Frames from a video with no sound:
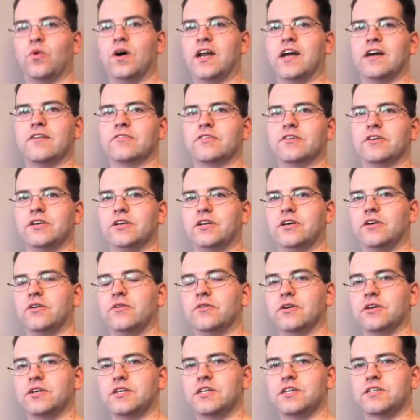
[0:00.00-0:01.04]
whatever,
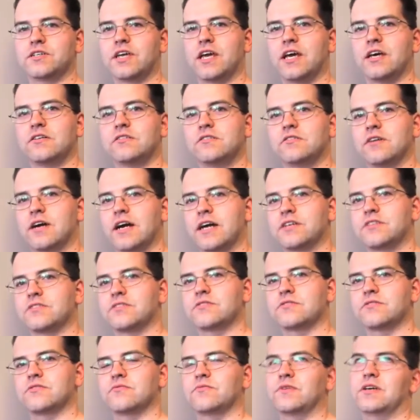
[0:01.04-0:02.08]
or a disk head
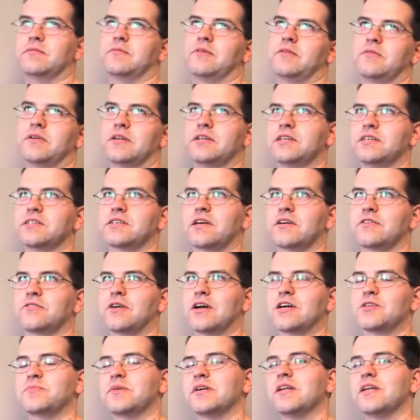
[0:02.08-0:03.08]
crashes, or well, maybe not a disk head crash,